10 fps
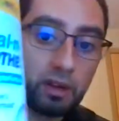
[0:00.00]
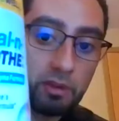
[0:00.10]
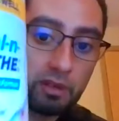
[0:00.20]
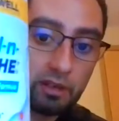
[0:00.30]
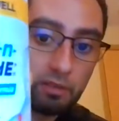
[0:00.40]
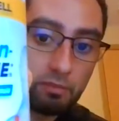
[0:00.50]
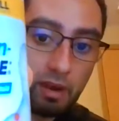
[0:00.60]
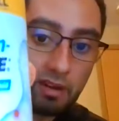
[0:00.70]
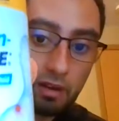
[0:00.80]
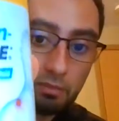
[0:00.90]
I mean, you
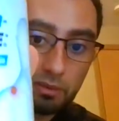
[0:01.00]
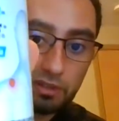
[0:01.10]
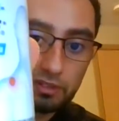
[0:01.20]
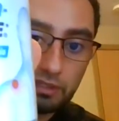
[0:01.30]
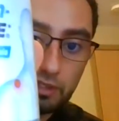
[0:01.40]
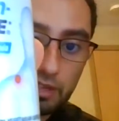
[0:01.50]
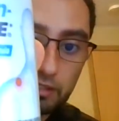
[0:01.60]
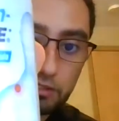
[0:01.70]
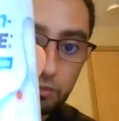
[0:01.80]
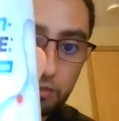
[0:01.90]
might not be able to see
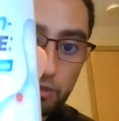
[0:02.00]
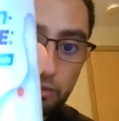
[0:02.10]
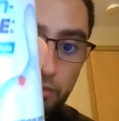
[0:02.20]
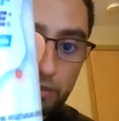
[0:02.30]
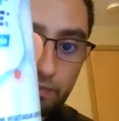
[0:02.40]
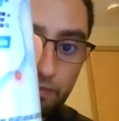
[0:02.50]
that too well, but